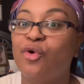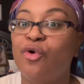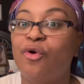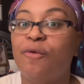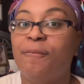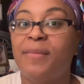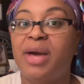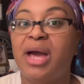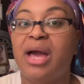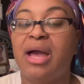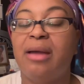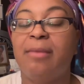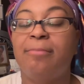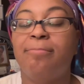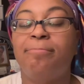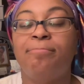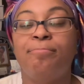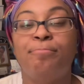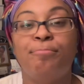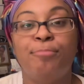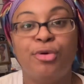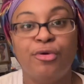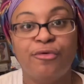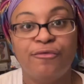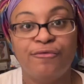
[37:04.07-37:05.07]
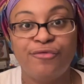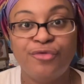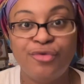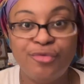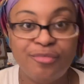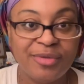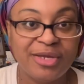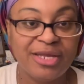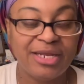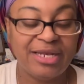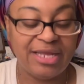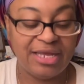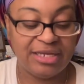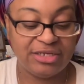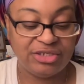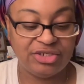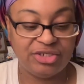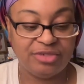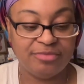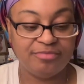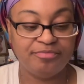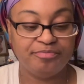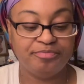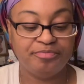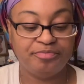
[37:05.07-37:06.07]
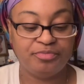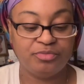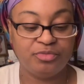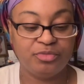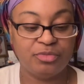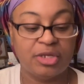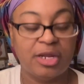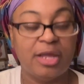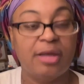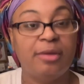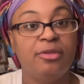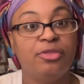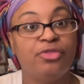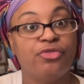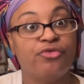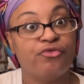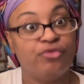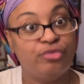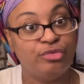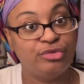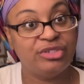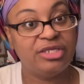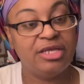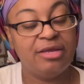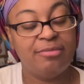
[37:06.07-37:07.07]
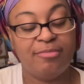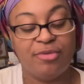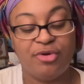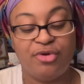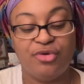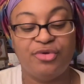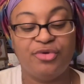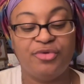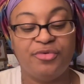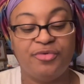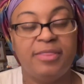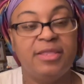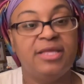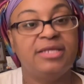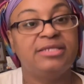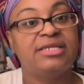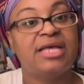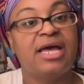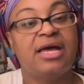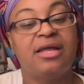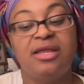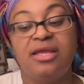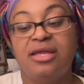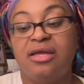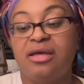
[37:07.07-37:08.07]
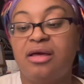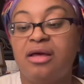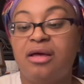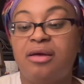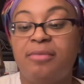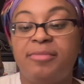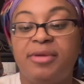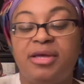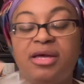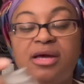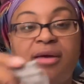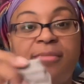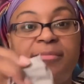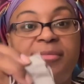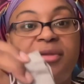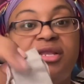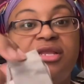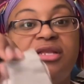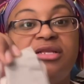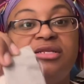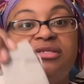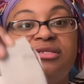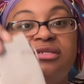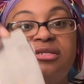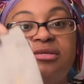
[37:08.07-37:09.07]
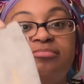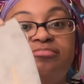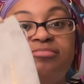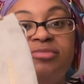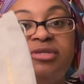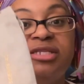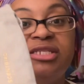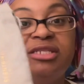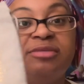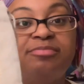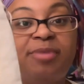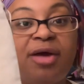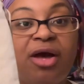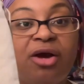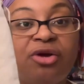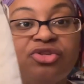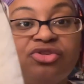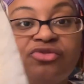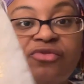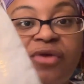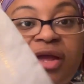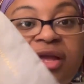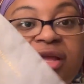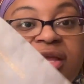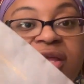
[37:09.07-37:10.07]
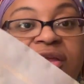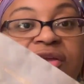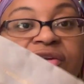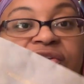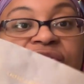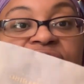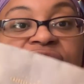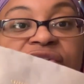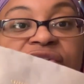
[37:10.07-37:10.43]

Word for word: on my perfume collection. Through Scentbird. That's how they come. It come in this little this pouch right here,